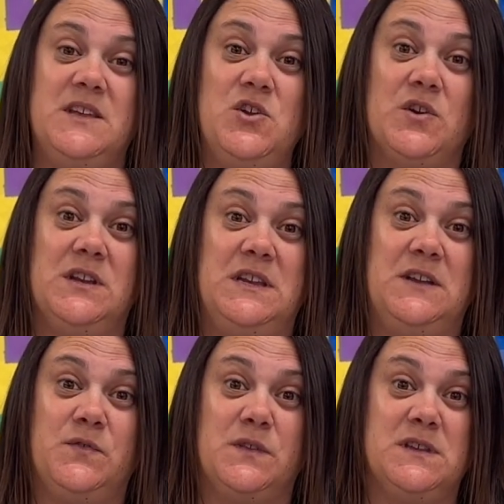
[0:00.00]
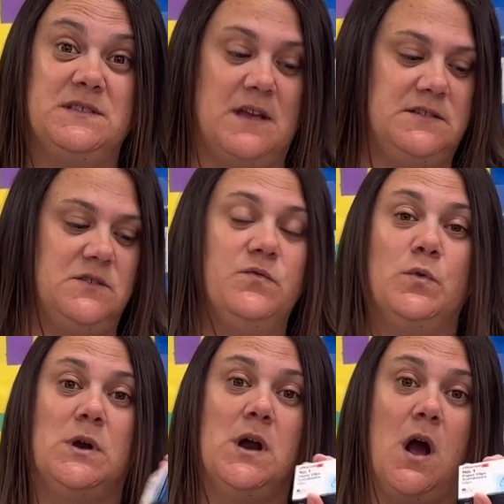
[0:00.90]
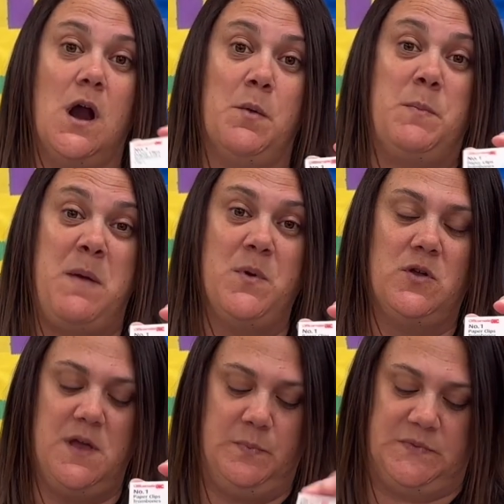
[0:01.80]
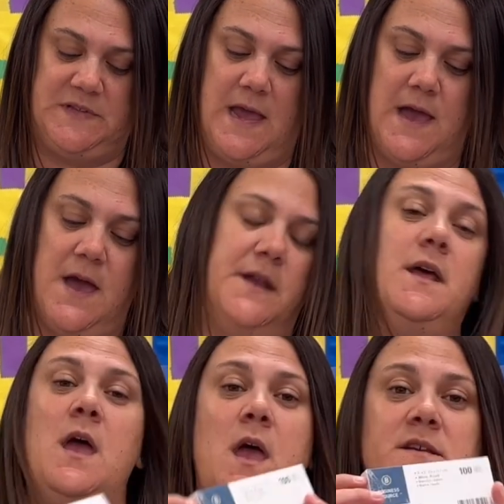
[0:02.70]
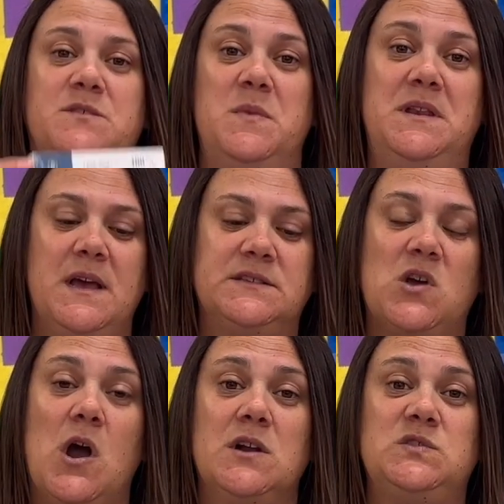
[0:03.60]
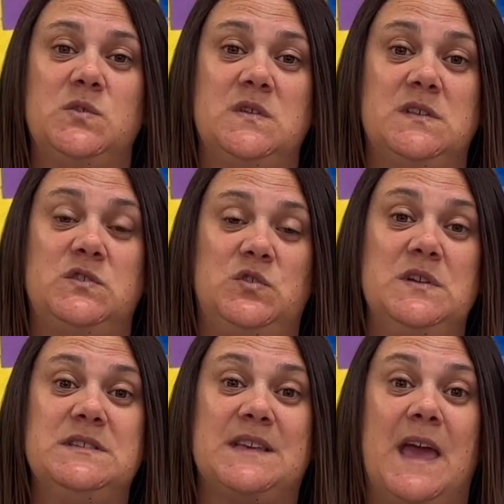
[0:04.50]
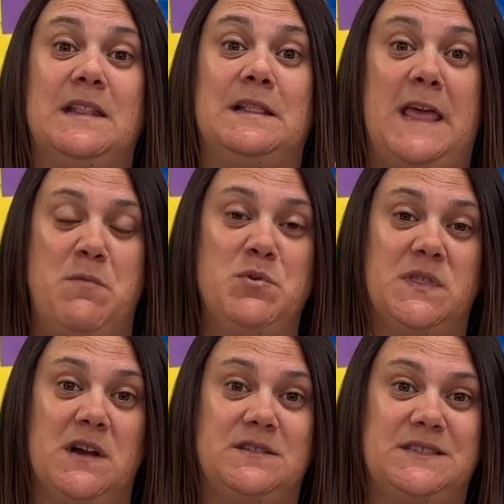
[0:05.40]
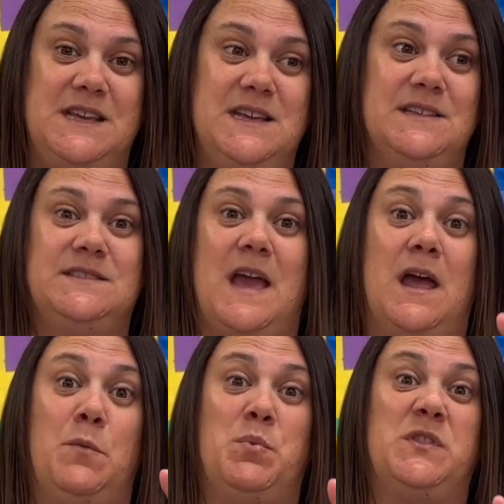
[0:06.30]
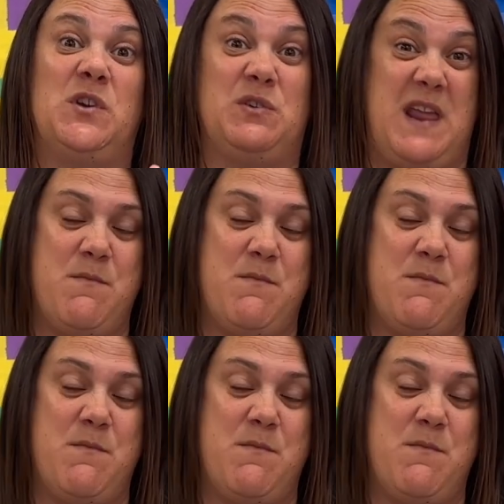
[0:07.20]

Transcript: you're going to need for this lesson 4 are paper clips and some index cards so that the students can label their seeds and put their name